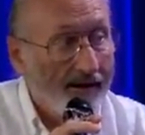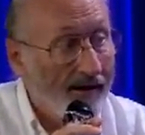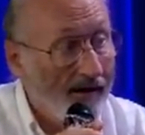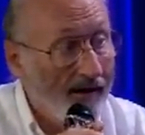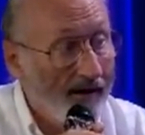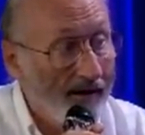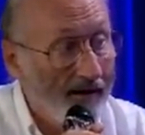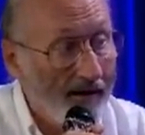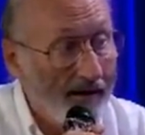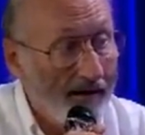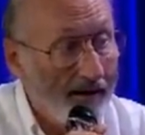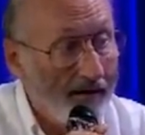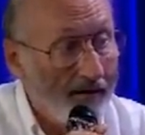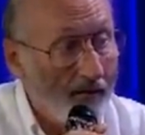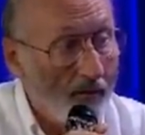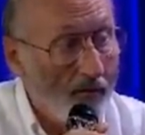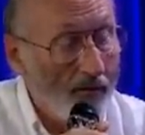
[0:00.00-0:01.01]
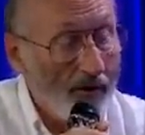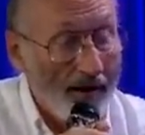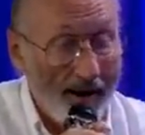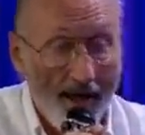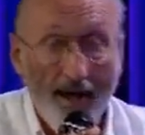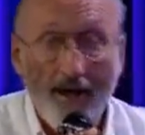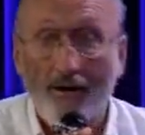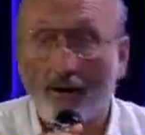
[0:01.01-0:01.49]
Uh,
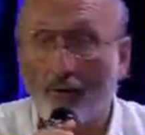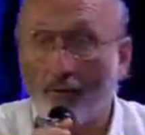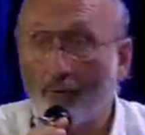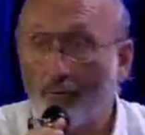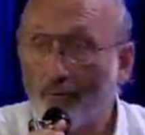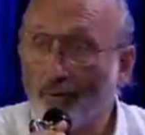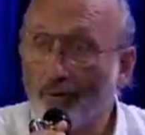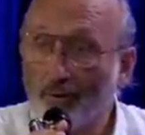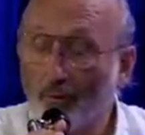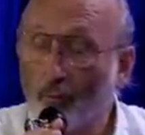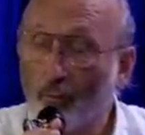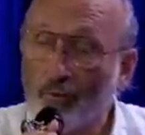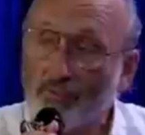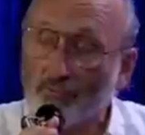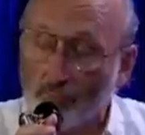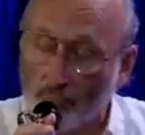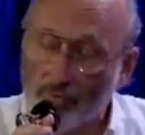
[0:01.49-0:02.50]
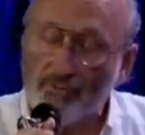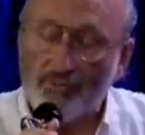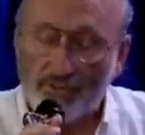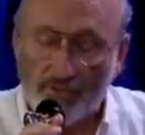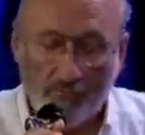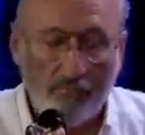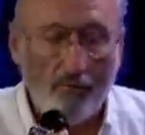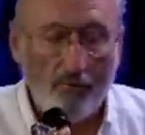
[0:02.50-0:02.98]
now, with, with
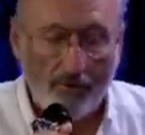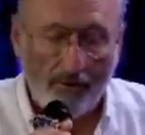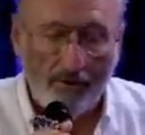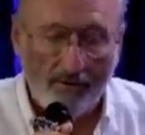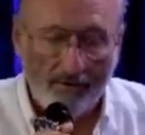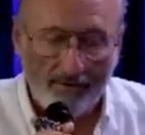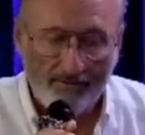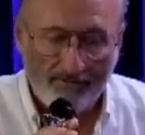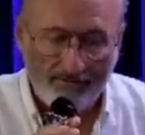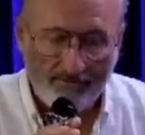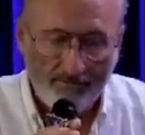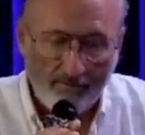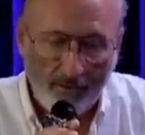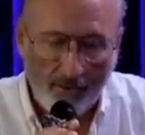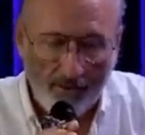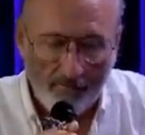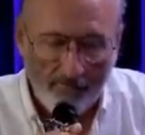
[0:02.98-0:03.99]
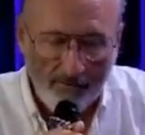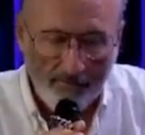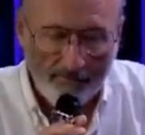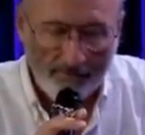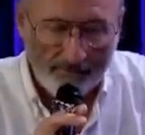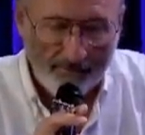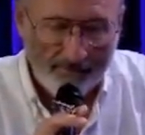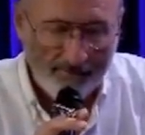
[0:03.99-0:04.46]
the support of uh,
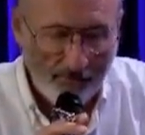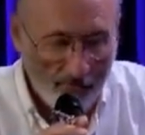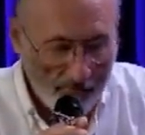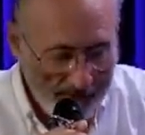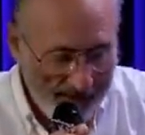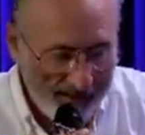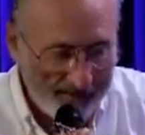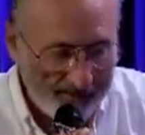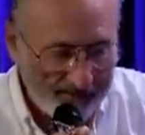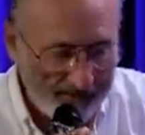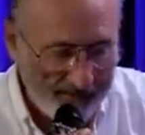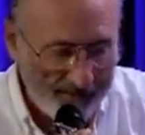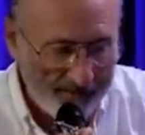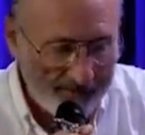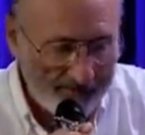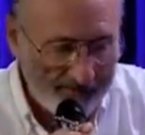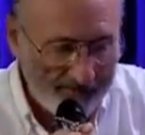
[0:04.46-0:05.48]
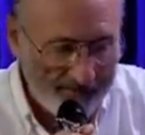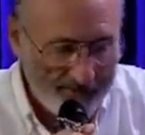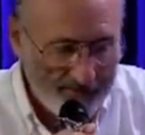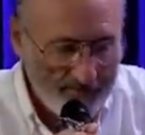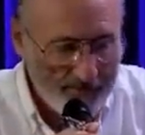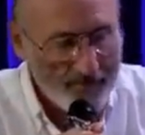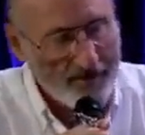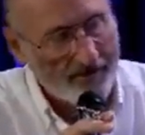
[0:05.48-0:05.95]
public domain and
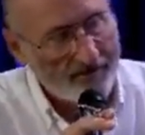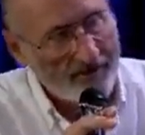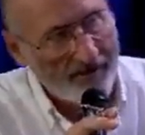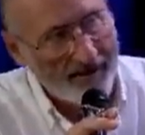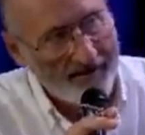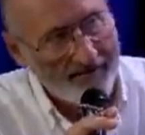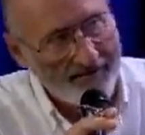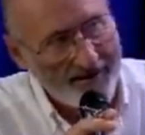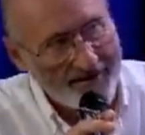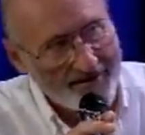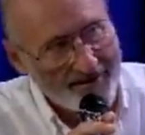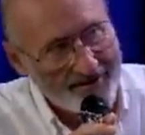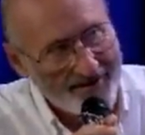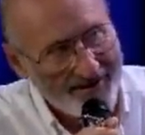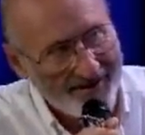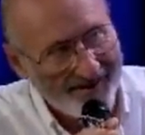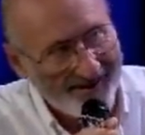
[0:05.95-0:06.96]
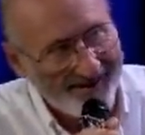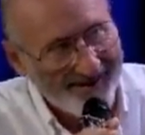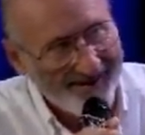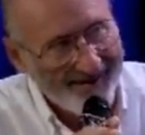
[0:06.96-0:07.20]
this Music2Life agency,